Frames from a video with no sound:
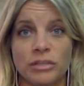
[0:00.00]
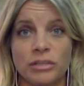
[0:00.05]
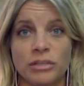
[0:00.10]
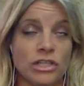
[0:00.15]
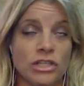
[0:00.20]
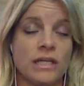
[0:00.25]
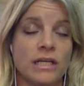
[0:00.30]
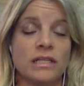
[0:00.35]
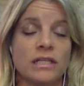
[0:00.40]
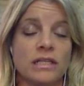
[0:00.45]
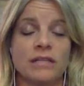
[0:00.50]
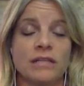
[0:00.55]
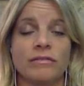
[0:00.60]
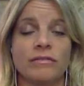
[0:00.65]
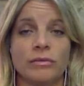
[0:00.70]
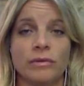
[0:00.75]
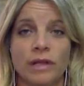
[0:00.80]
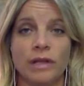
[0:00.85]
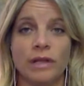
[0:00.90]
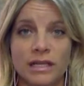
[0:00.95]
which I didn't
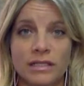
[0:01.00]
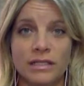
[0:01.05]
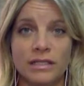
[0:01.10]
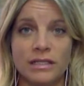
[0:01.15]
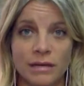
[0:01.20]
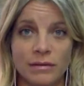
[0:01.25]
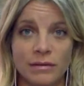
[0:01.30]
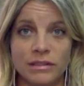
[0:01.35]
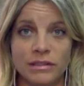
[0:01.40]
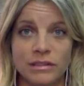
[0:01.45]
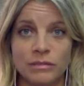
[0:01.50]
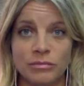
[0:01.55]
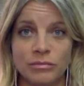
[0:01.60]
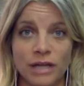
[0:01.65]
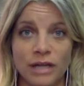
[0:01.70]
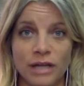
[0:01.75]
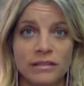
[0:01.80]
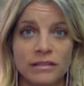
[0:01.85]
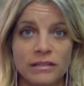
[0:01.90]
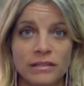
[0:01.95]
even realize I was
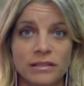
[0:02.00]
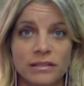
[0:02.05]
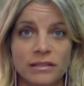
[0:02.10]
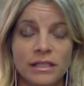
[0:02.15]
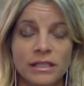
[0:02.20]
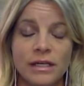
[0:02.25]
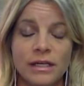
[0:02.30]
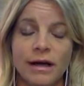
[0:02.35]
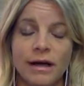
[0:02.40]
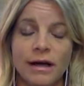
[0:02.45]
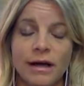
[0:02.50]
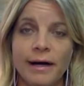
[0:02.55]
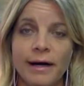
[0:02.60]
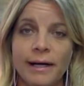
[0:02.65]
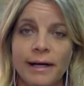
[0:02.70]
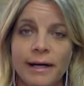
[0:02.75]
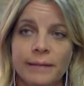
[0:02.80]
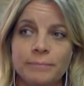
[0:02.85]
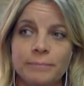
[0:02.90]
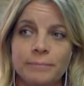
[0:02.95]
depressed.
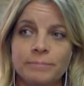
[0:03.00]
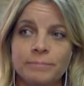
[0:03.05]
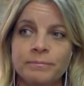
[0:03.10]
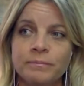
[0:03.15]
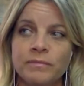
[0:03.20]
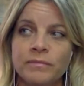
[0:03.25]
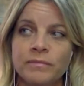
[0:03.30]
And